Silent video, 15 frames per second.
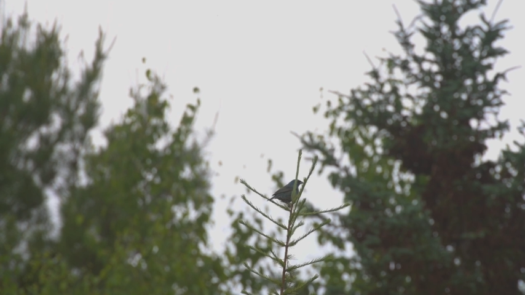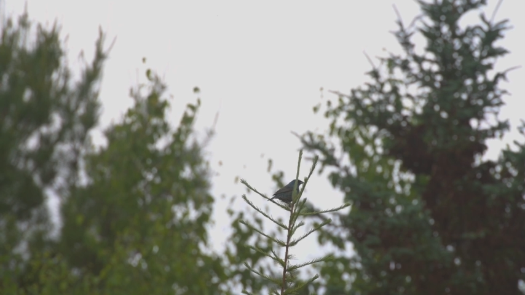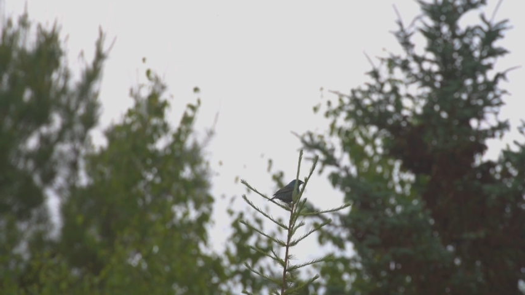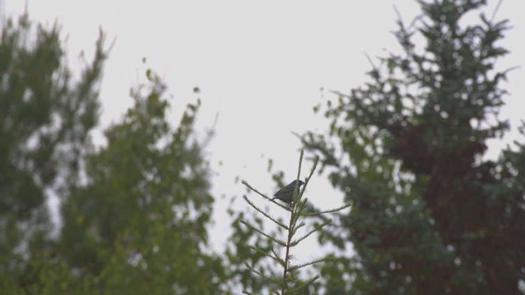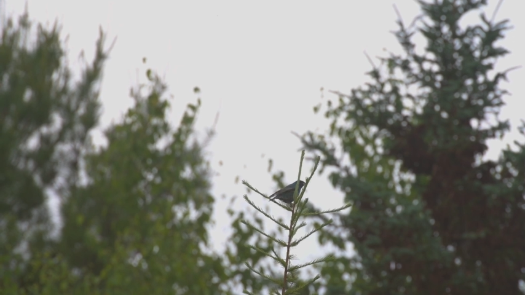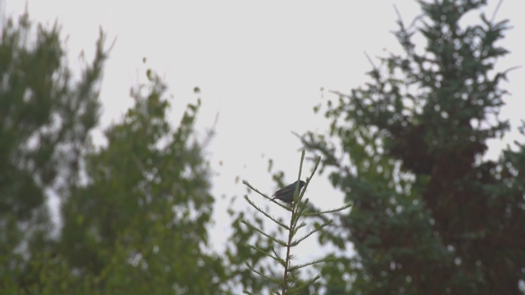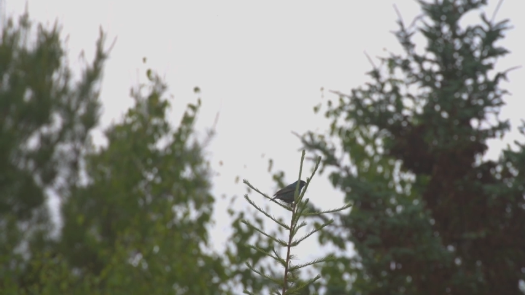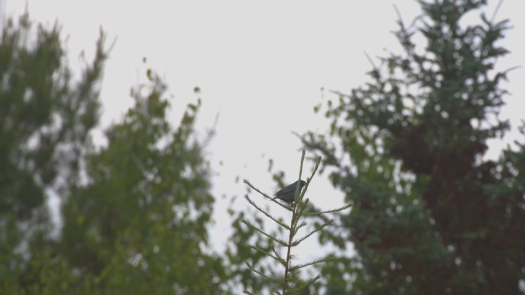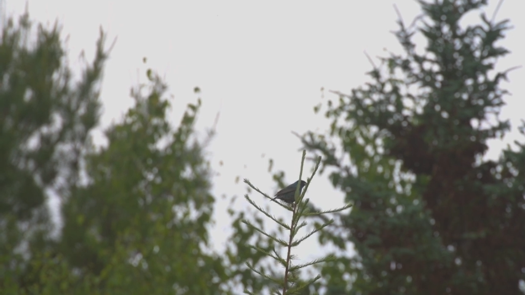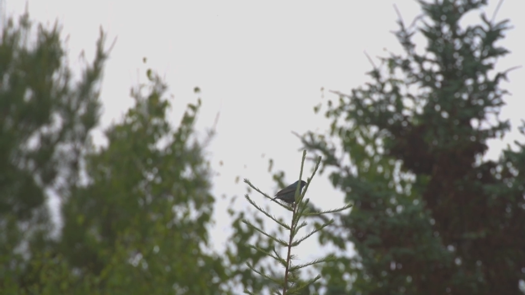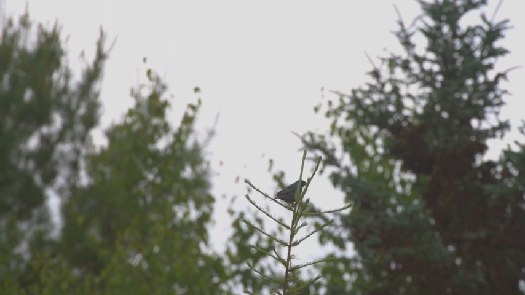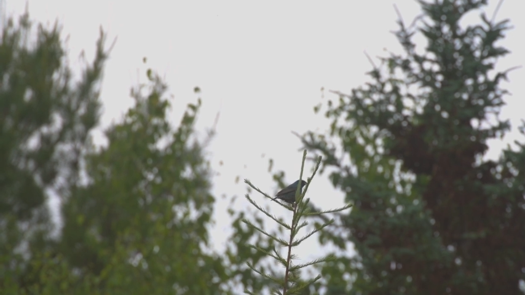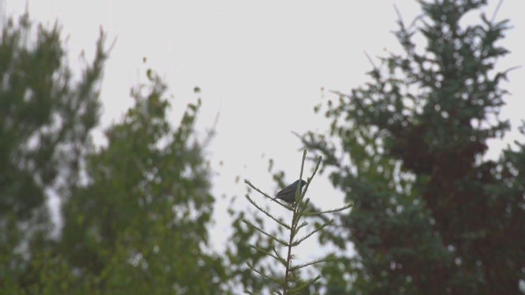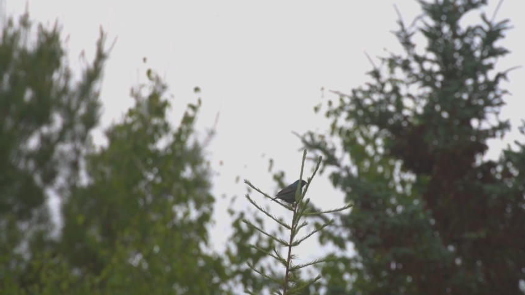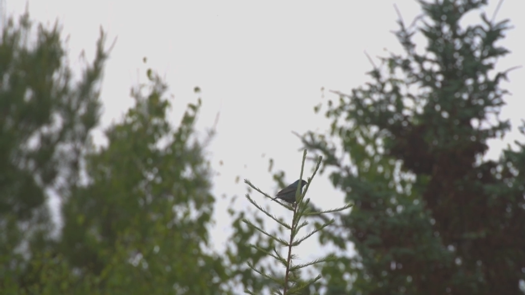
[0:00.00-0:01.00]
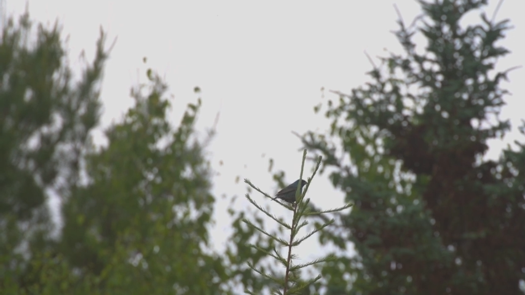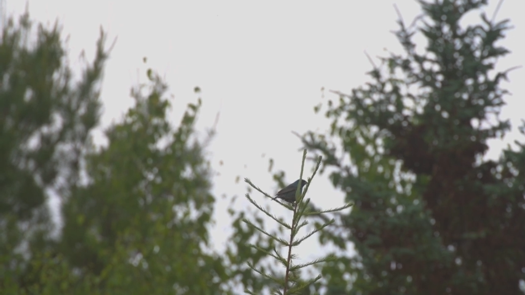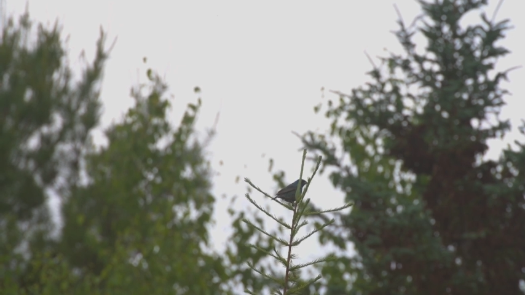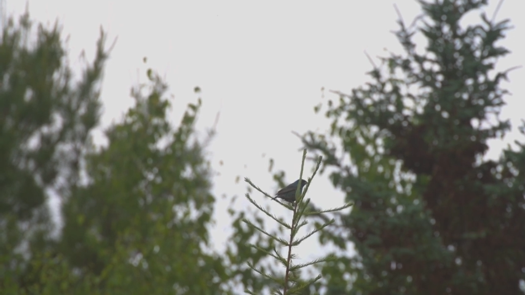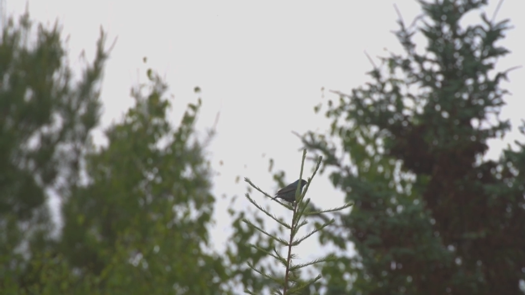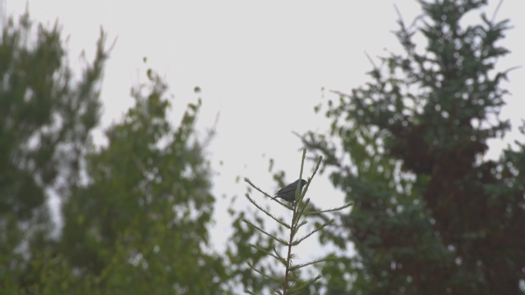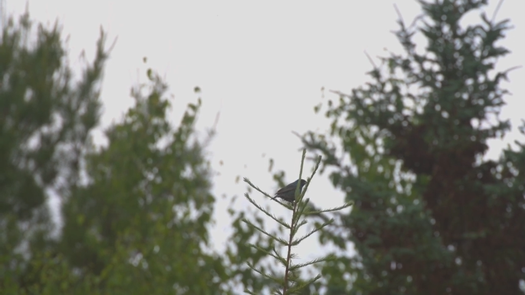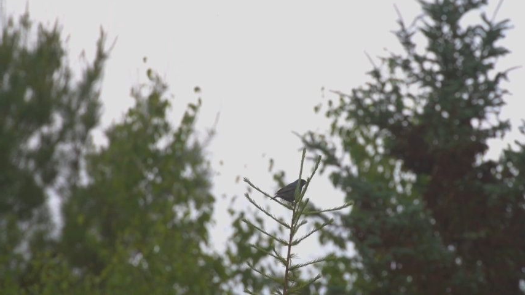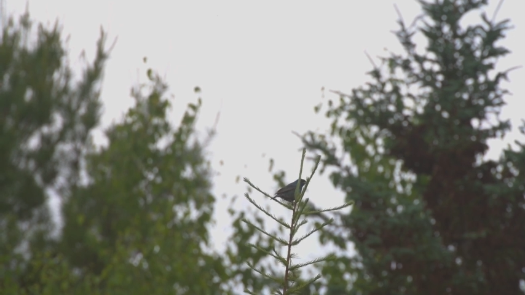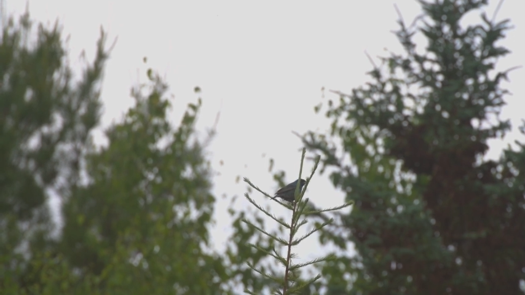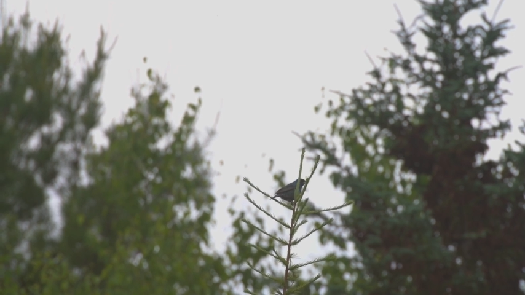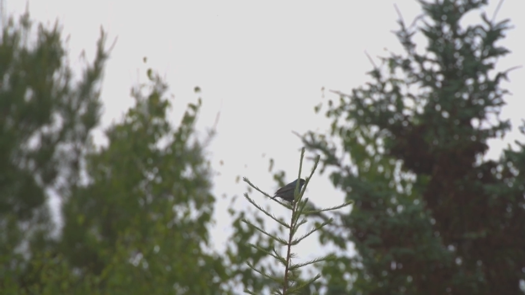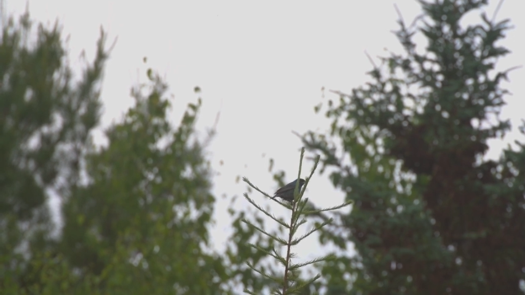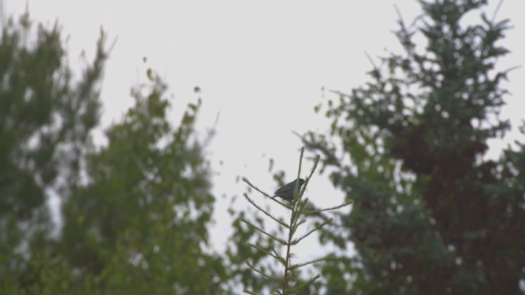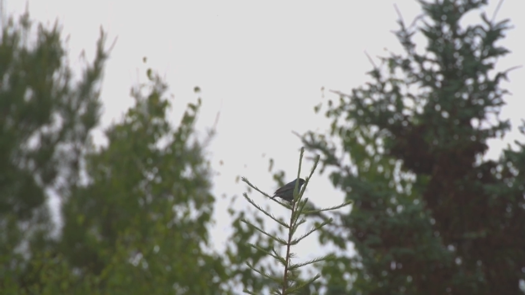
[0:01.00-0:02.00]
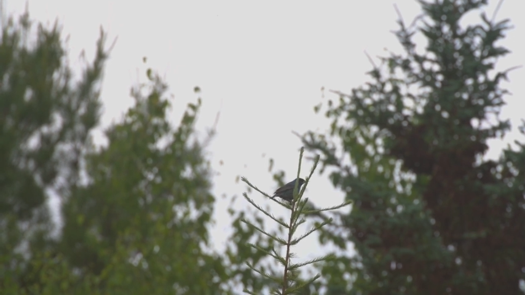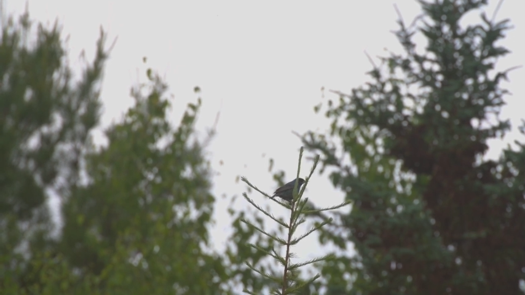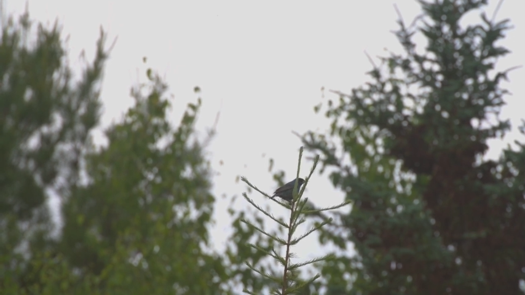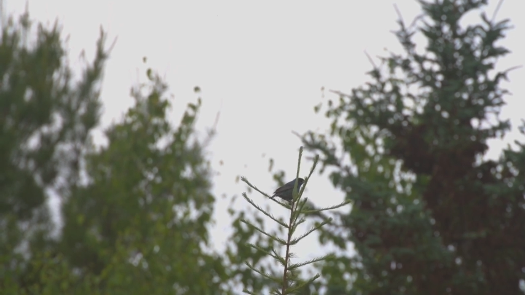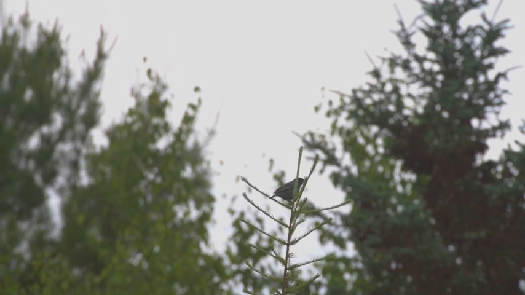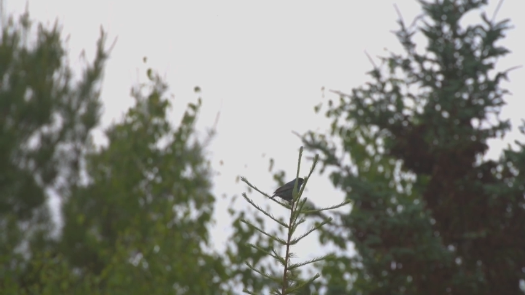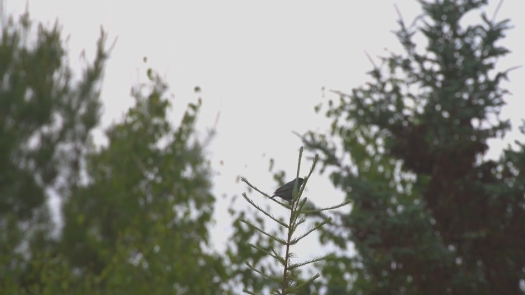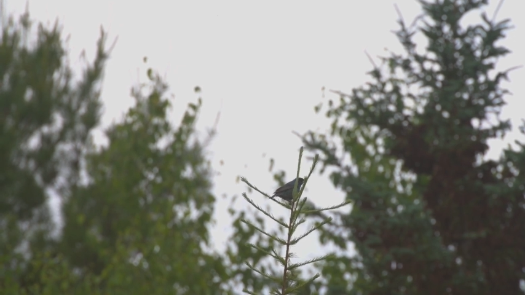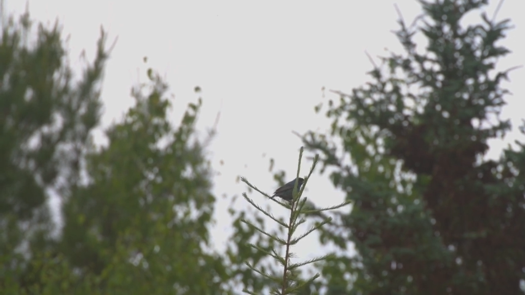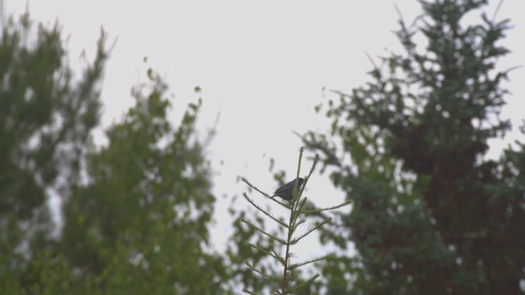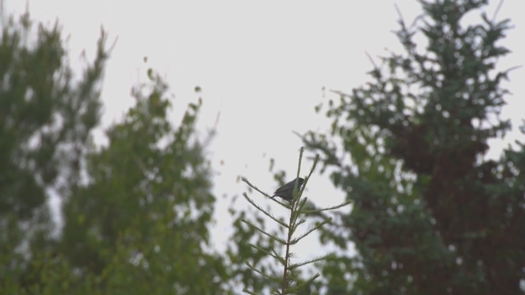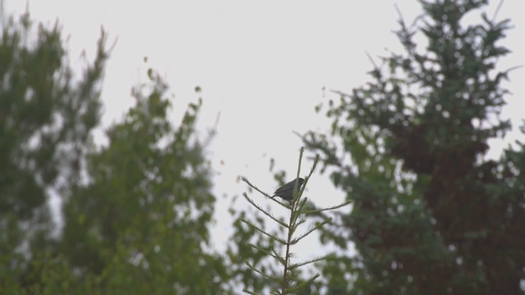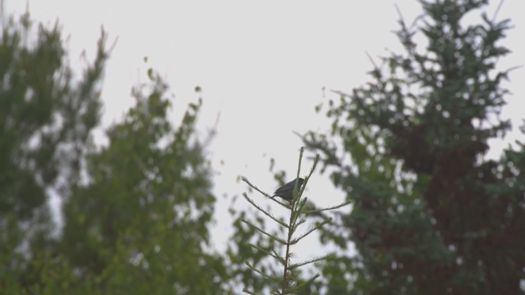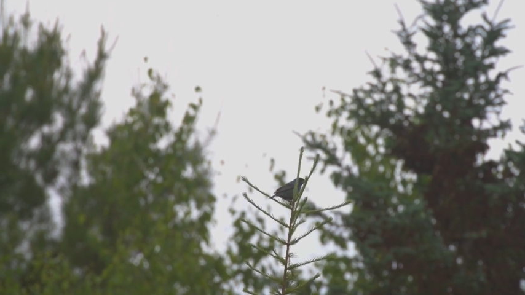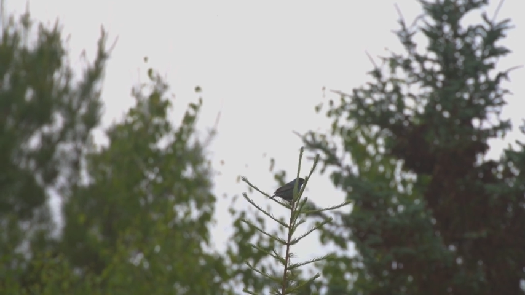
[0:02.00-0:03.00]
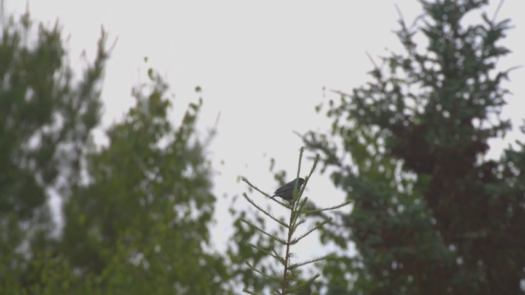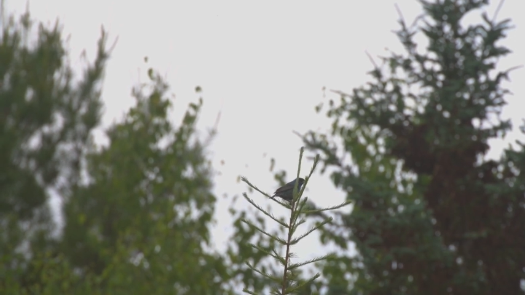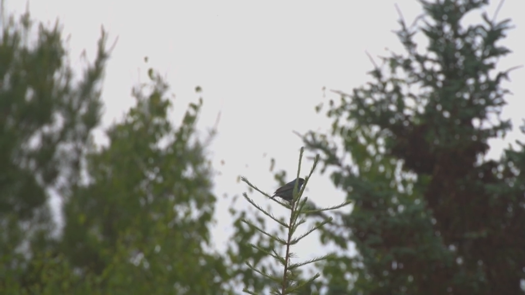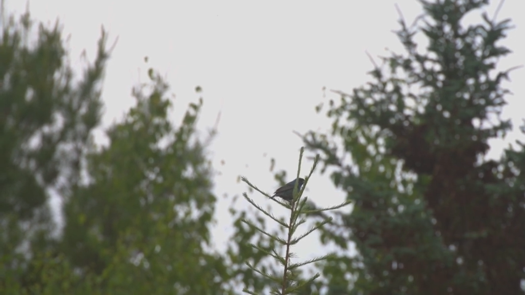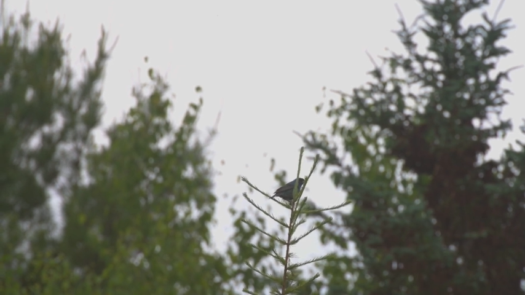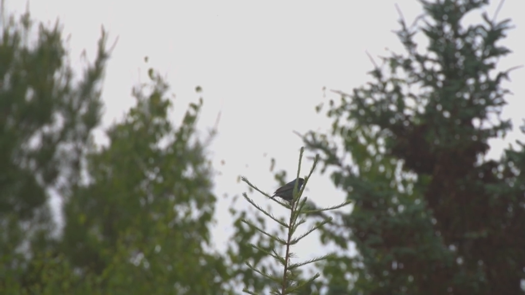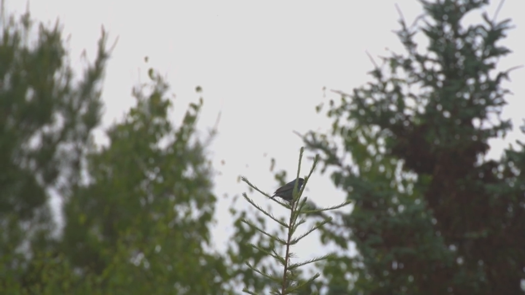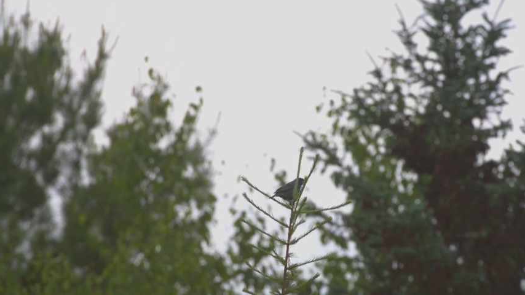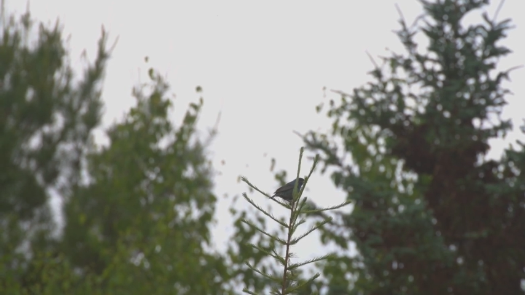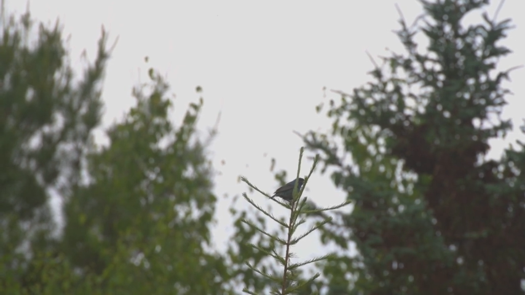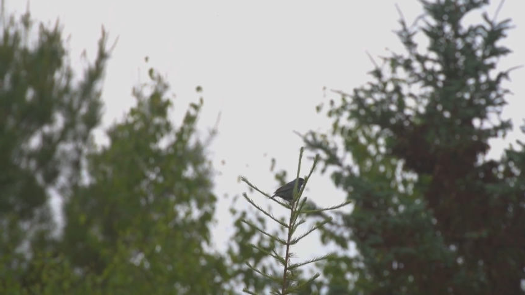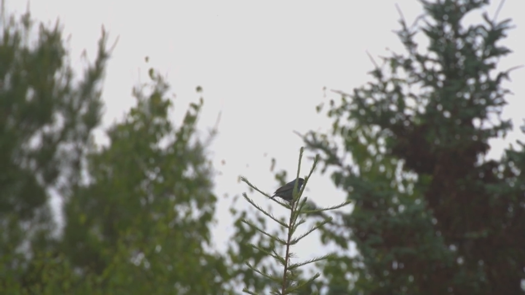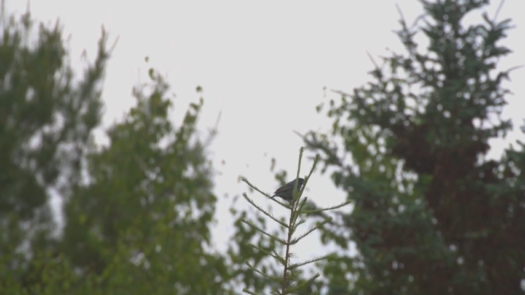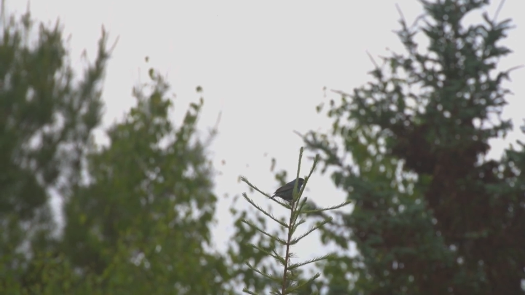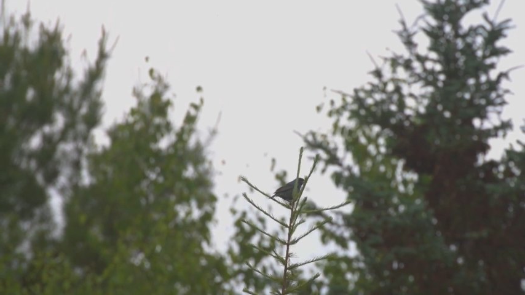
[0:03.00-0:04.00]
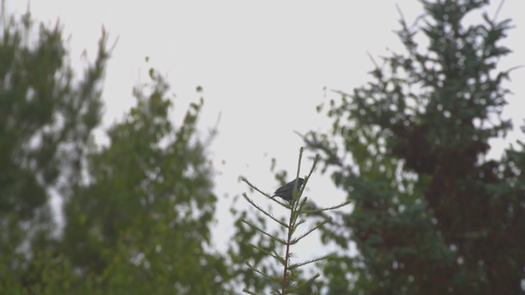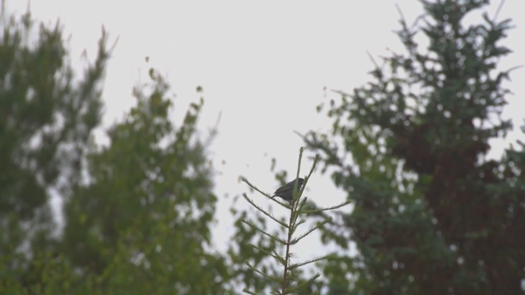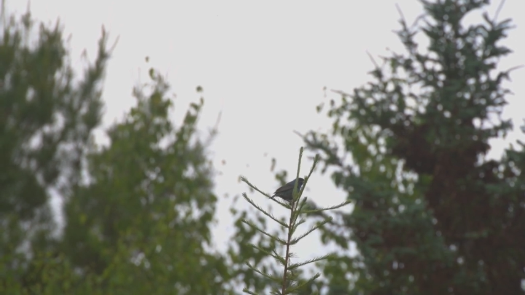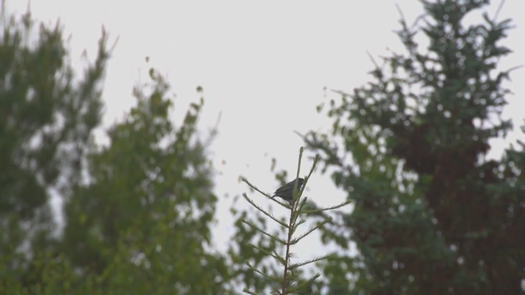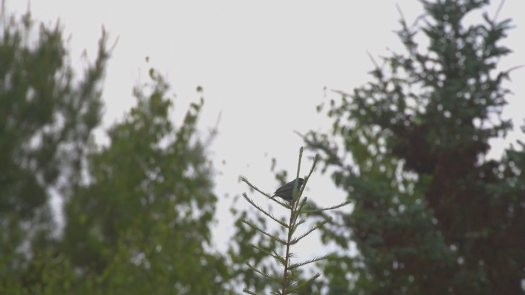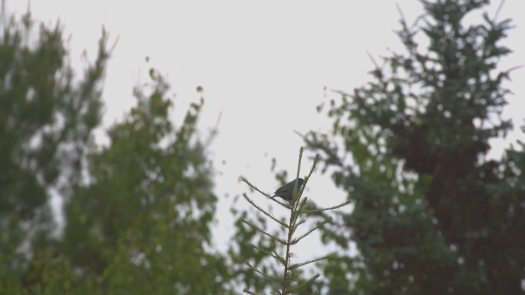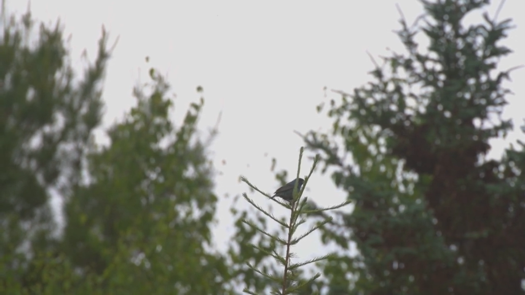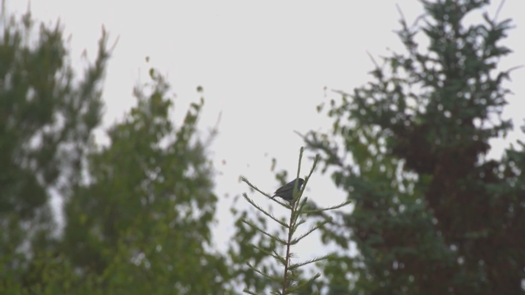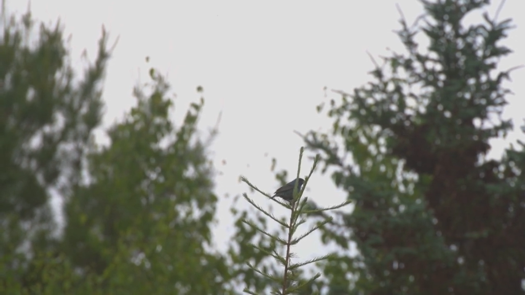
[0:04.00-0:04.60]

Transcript: No face is visible, so there are no lips to read.